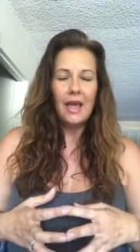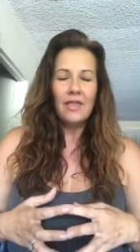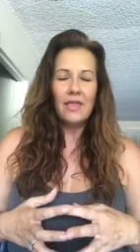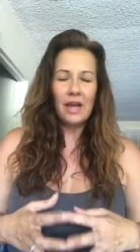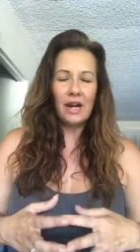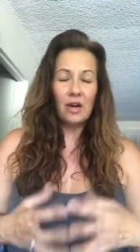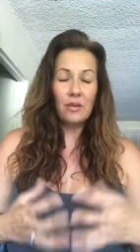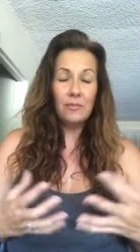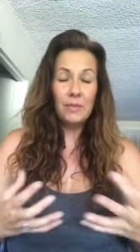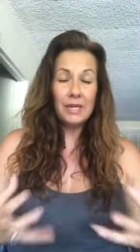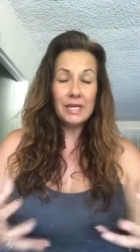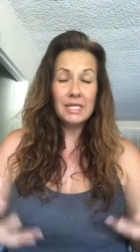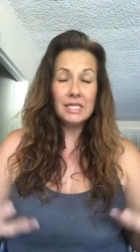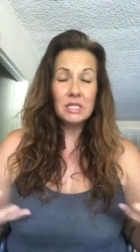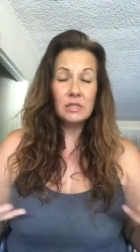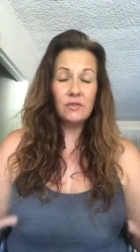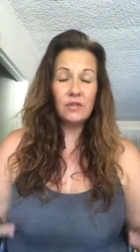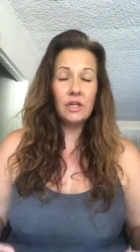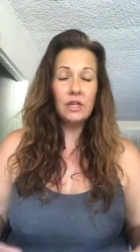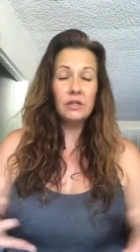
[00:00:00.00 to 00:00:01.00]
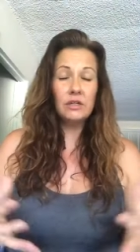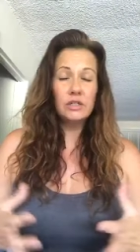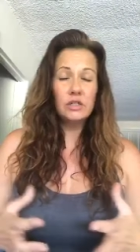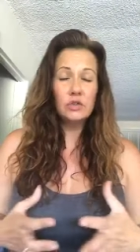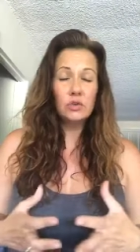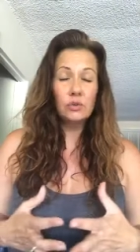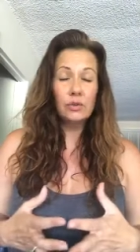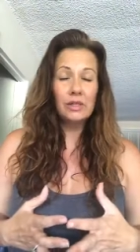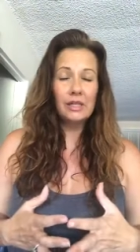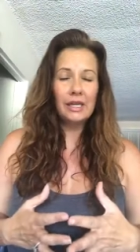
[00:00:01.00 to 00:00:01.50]
that our biggest fear
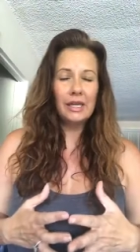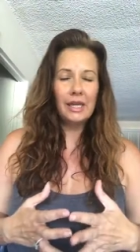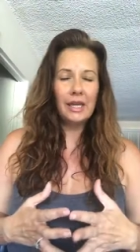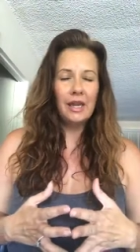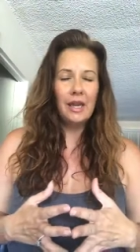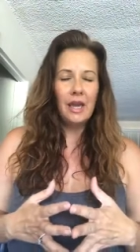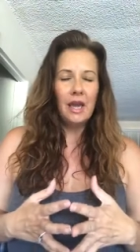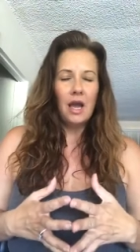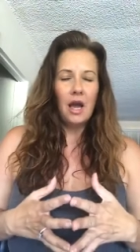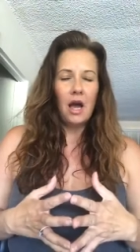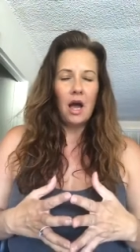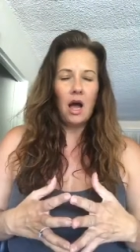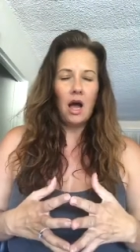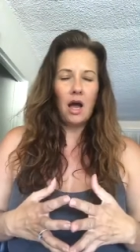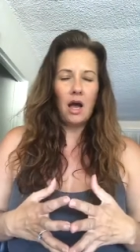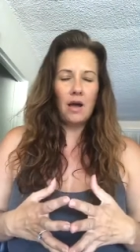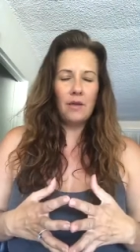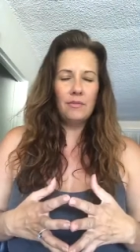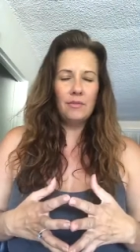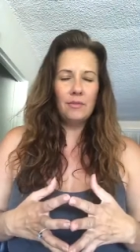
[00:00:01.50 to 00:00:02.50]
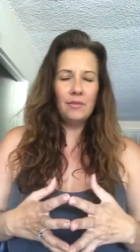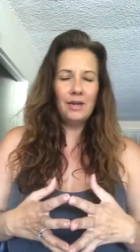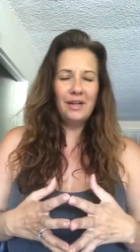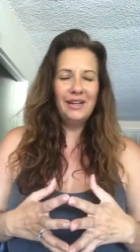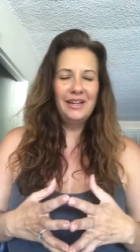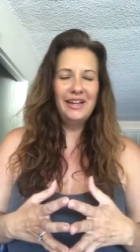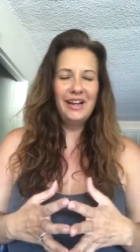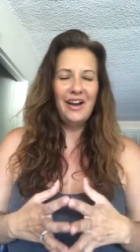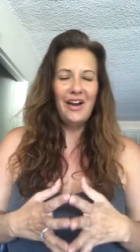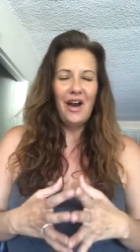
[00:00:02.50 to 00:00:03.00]
is really
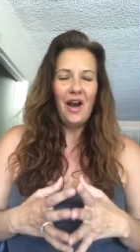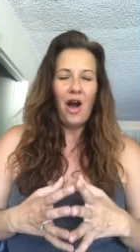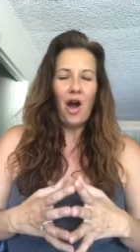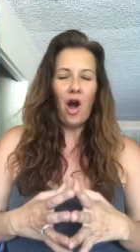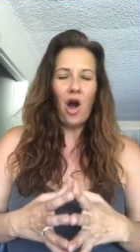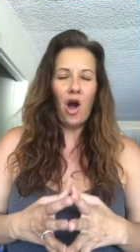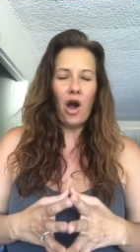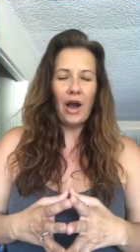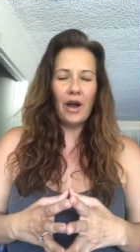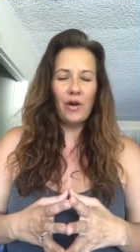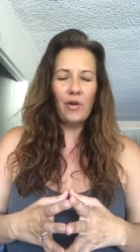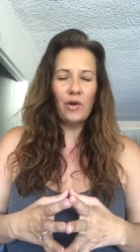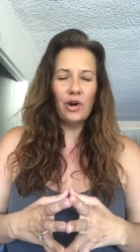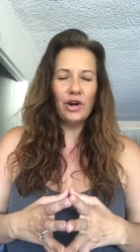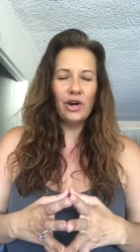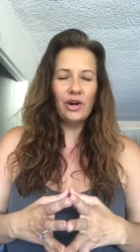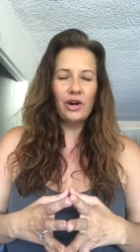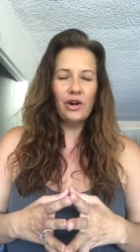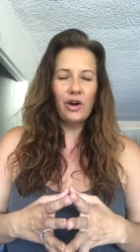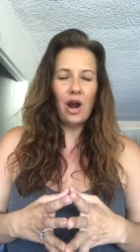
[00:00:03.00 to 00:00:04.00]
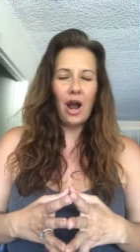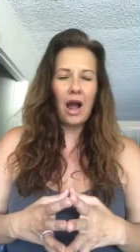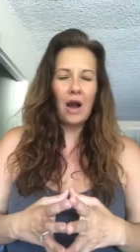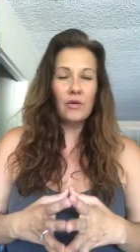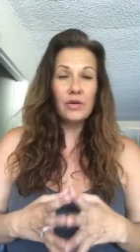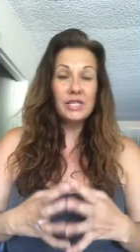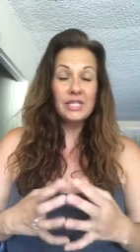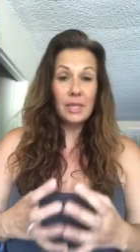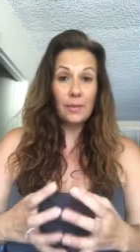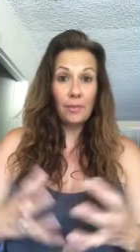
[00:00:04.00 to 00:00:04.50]
our
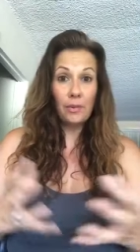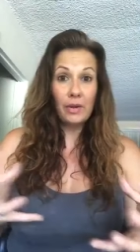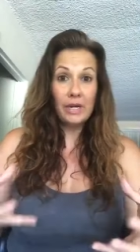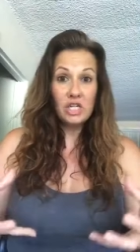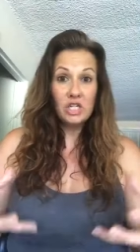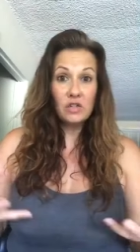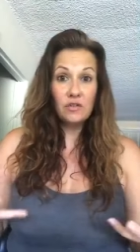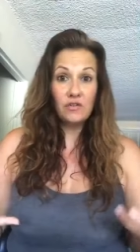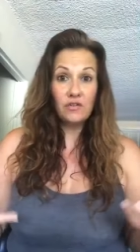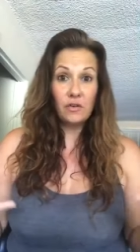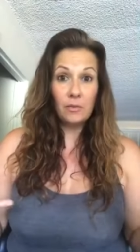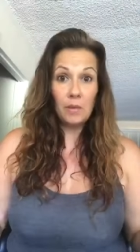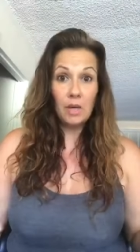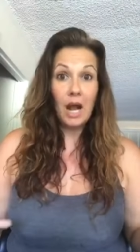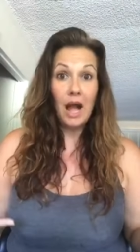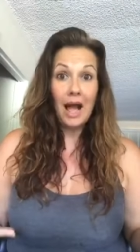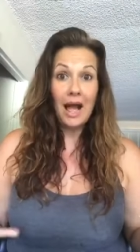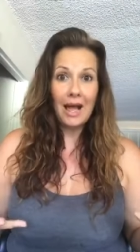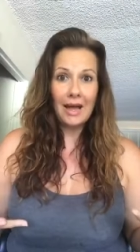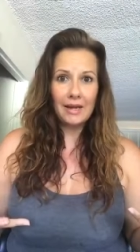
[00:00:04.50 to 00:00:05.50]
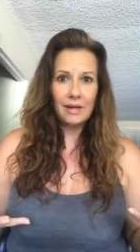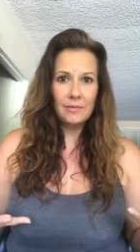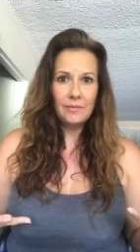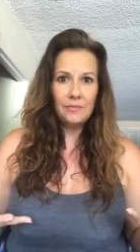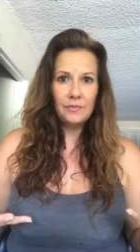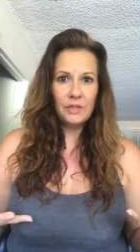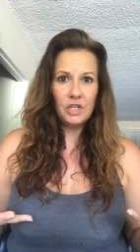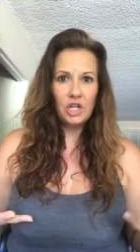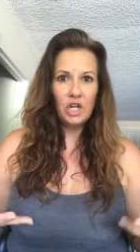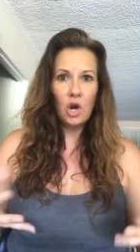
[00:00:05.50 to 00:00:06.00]
separation from God.
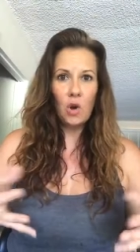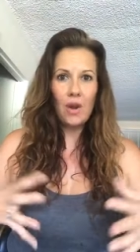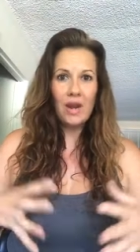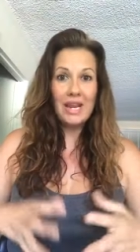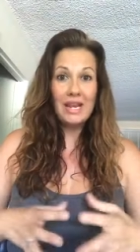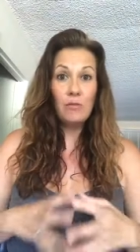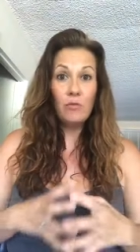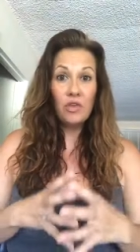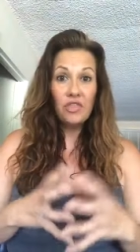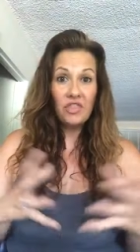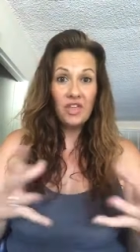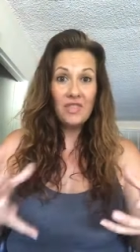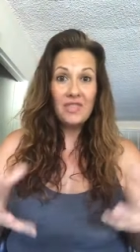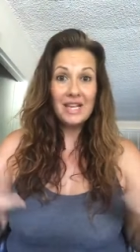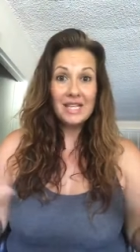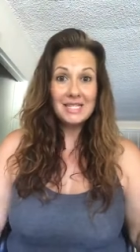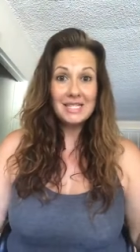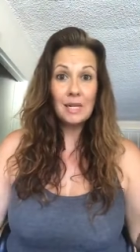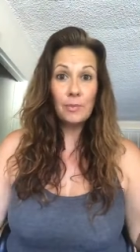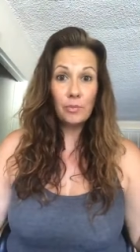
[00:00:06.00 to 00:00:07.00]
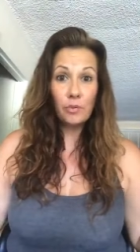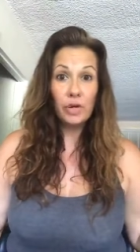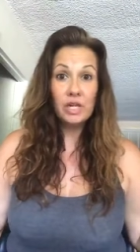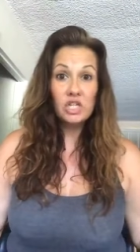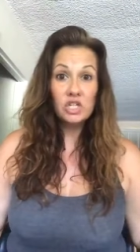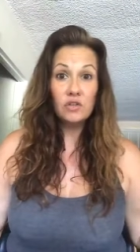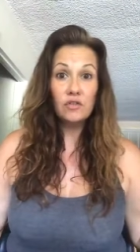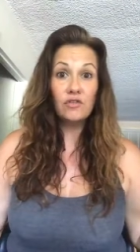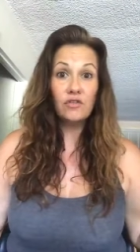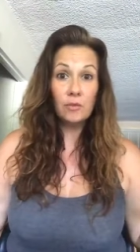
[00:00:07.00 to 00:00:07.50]
You know, and then within that
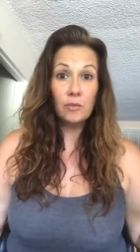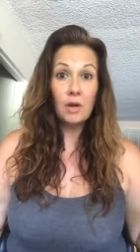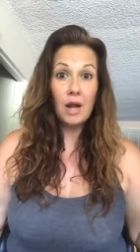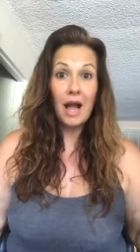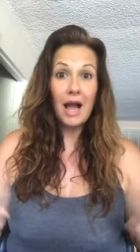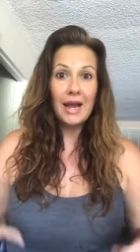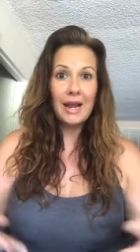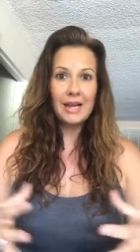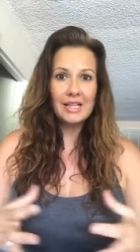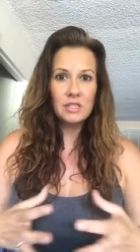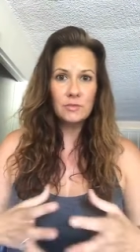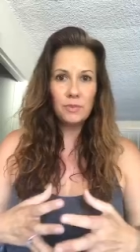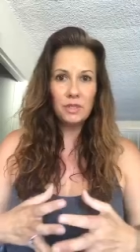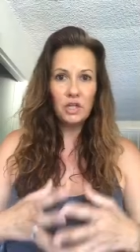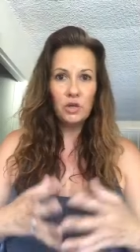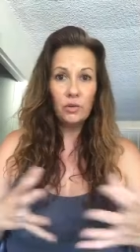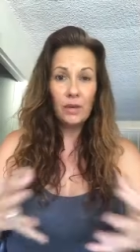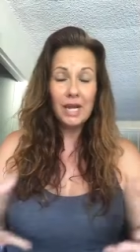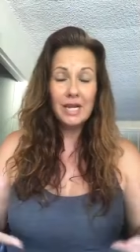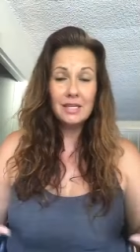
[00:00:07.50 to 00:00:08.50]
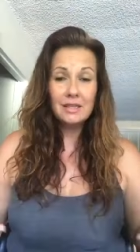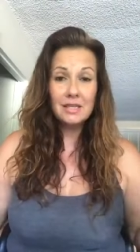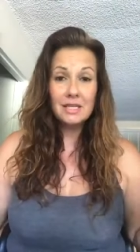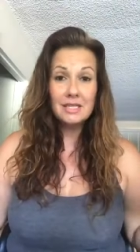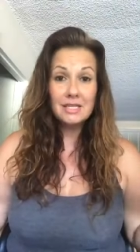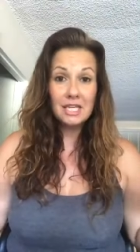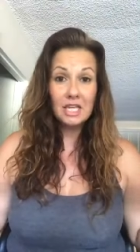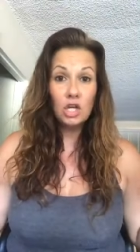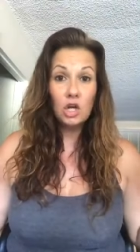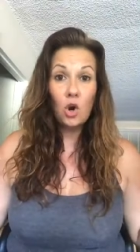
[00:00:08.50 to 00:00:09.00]
separation from God has been created
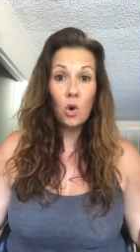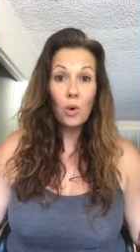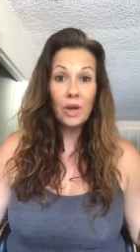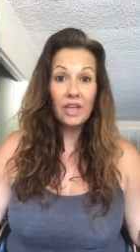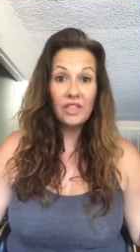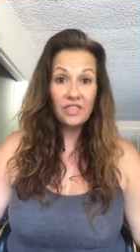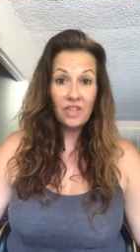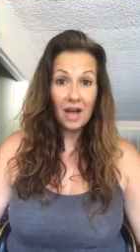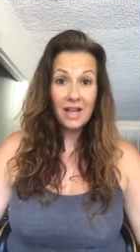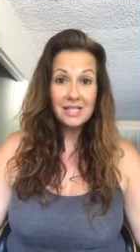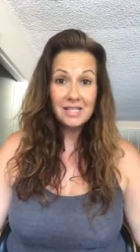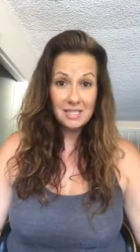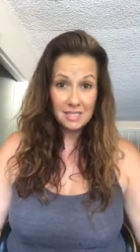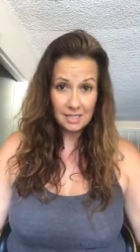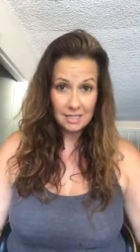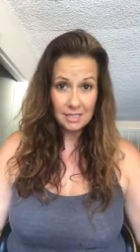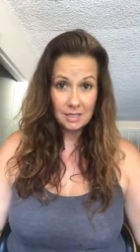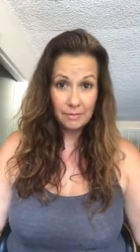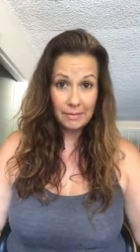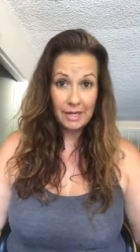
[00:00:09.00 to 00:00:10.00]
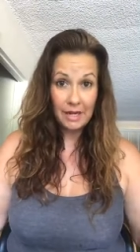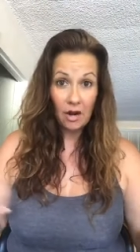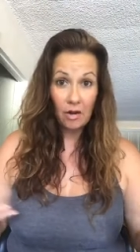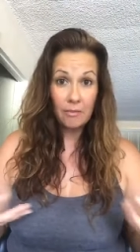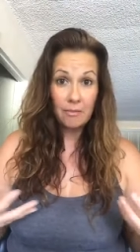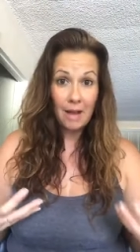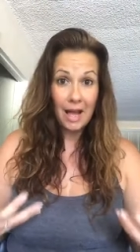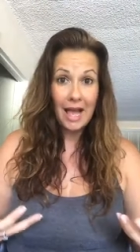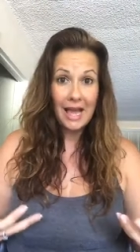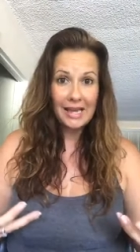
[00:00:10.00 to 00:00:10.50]
this egoic thought system in
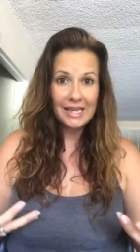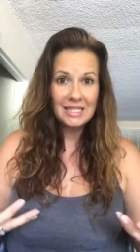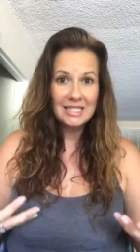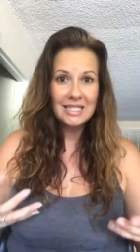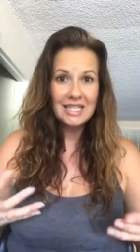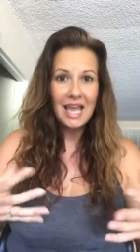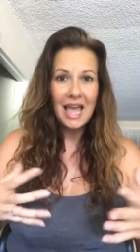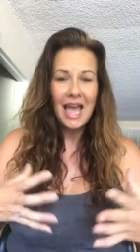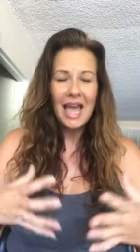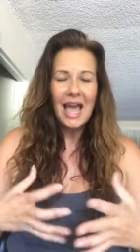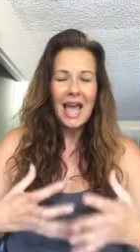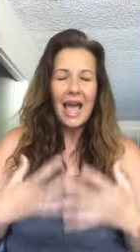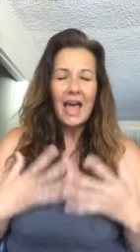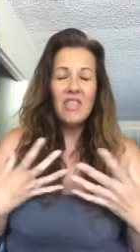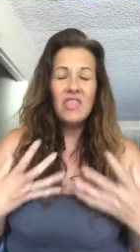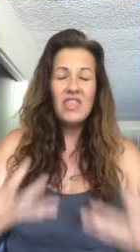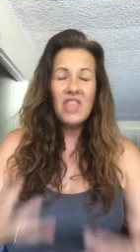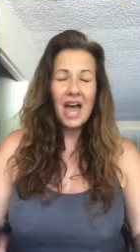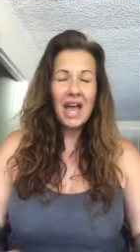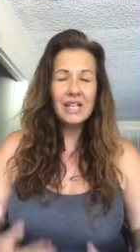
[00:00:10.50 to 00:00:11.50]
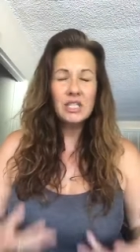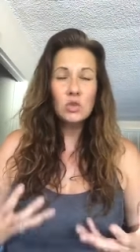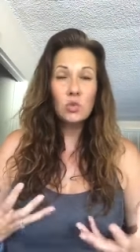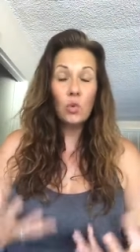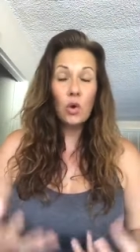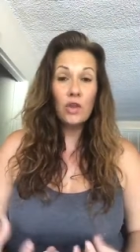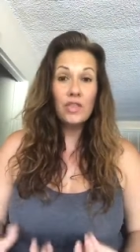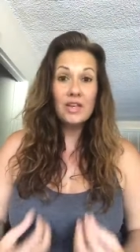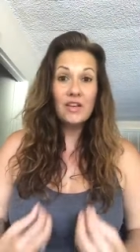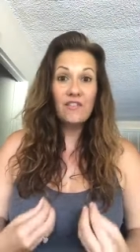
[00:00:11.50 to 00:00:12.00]
our minds, and that's
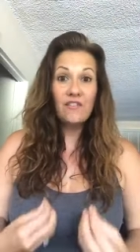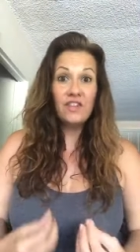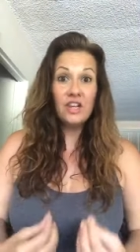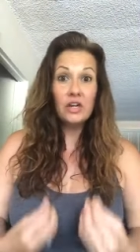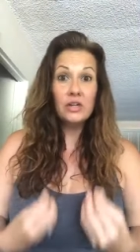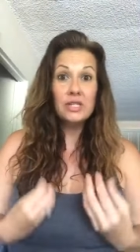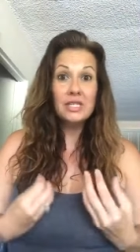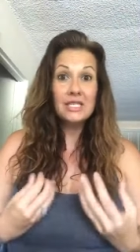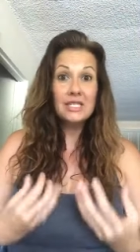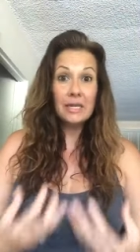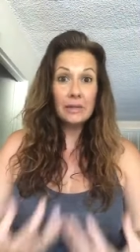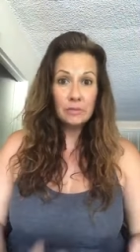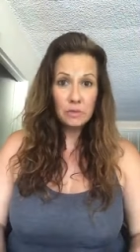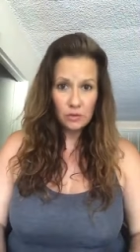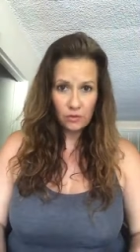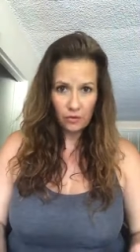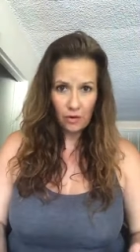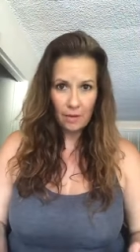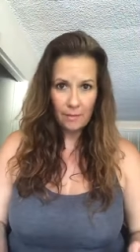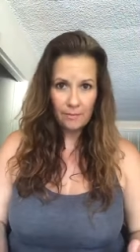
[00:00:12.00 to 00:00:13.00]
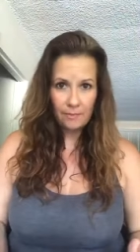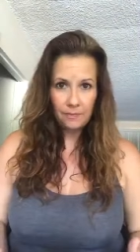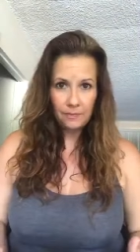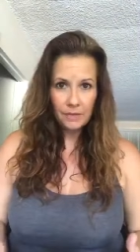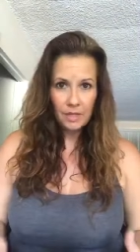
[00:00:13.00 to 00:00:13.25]
where the fear stems from,